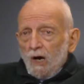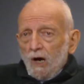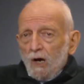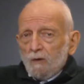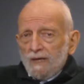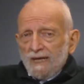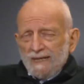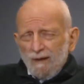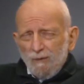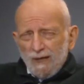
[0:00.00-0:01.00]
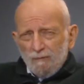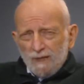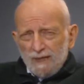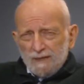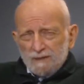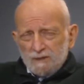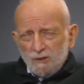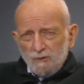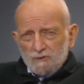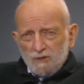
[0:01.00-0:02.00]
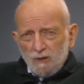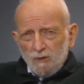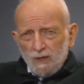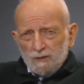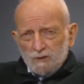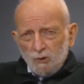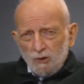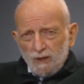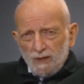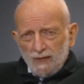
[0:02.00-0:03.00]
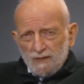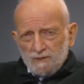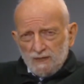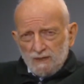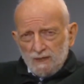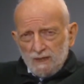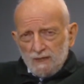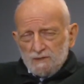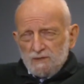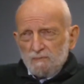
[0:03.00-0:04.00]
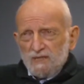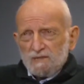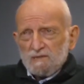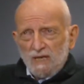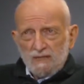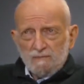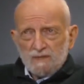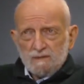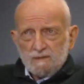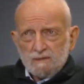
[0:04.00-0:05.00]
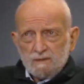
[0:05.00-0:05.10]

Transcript: Okay, now what I would like to do is go on to organizing some of the assignments.